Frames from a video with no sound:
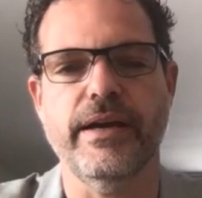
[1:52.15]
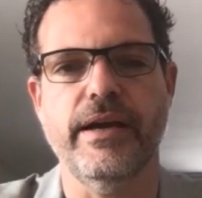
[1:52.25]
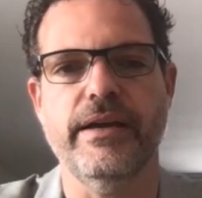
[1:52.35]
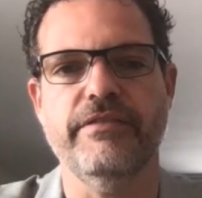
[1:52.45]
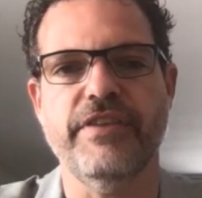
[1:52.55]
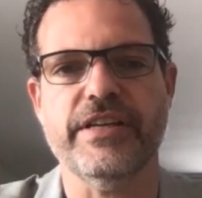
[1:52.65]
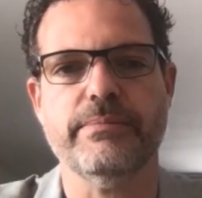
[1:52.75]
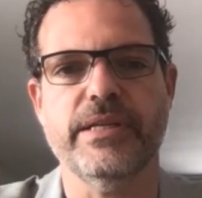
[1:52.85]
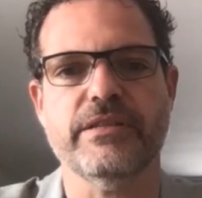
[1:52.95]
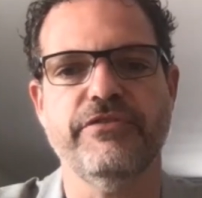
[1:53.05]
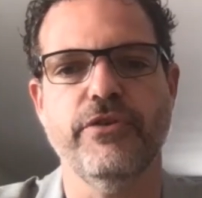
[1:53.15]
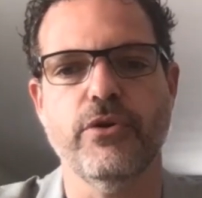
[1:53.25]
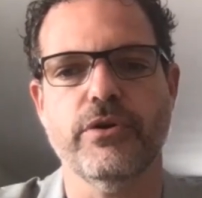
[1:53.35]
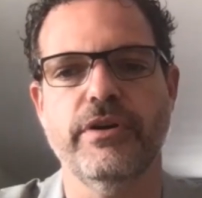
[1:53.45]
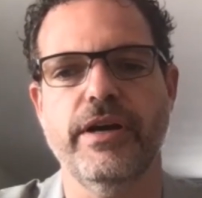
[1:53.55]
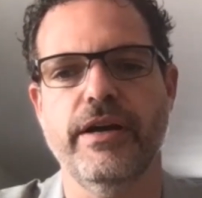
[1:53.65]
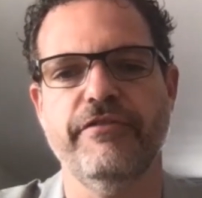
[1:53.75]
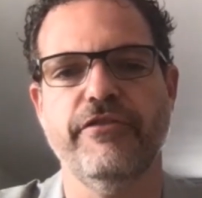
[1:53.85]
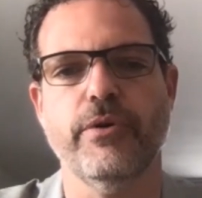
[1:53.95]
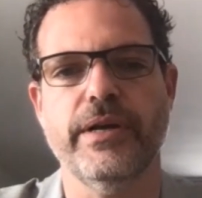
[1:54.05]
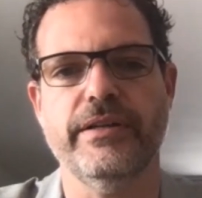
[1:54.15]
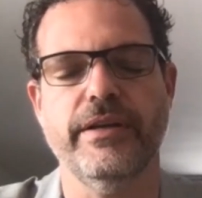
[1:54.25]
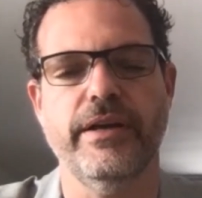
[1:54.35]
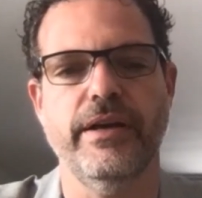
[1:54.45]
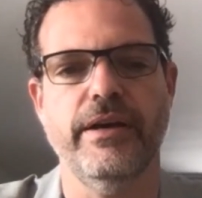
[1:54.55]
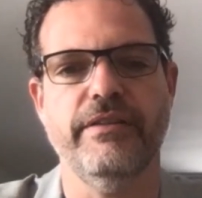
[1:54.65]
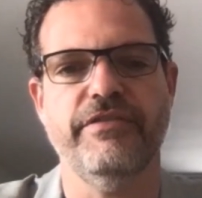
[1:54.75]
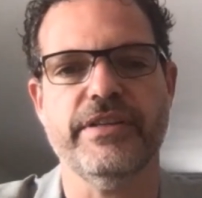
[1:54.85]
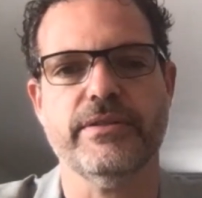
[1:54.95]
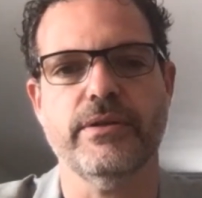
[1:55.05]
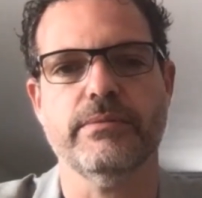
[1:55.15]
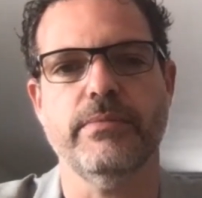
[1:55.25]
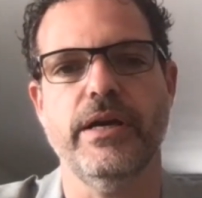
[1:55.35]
investments for foreign investors,